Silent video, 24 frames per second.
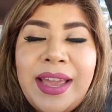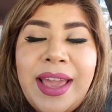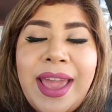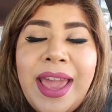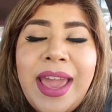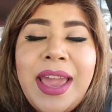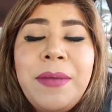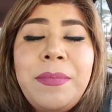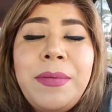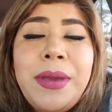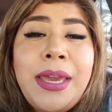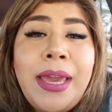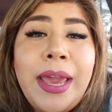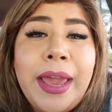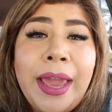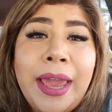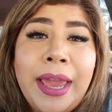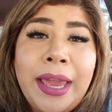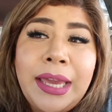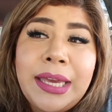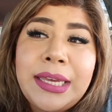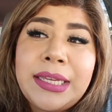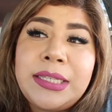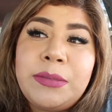
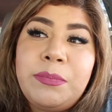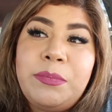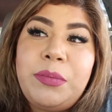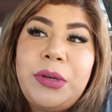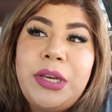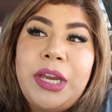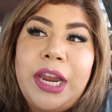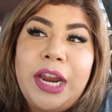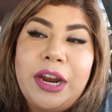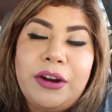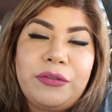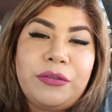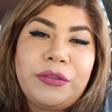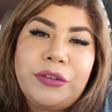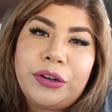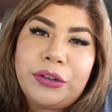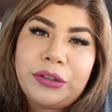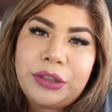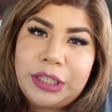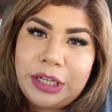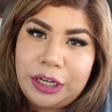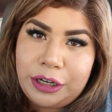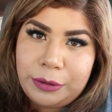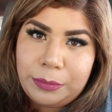ABA is
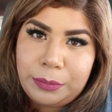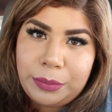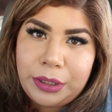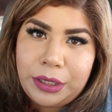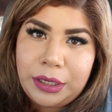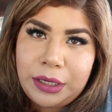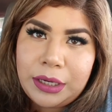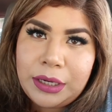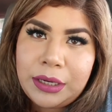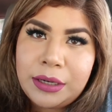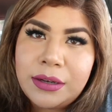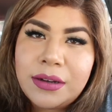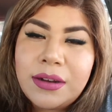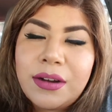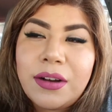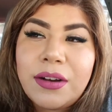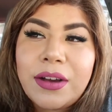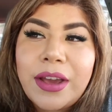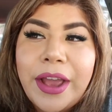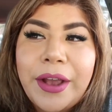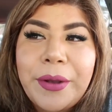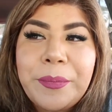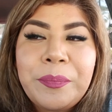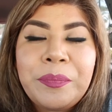behavioral therapy,
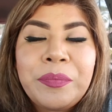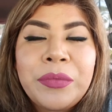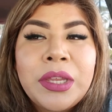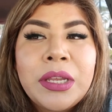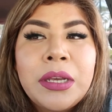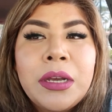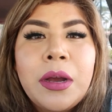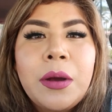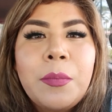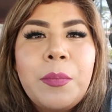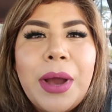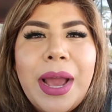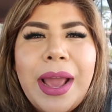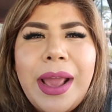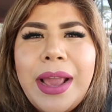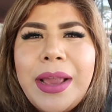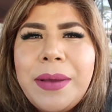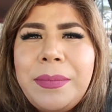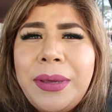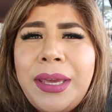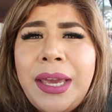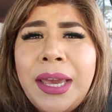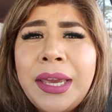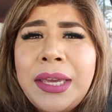okay? But
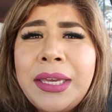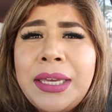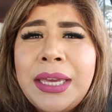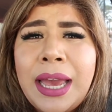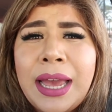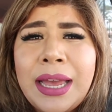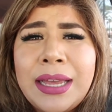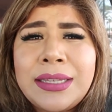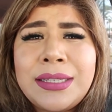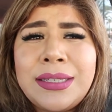ABA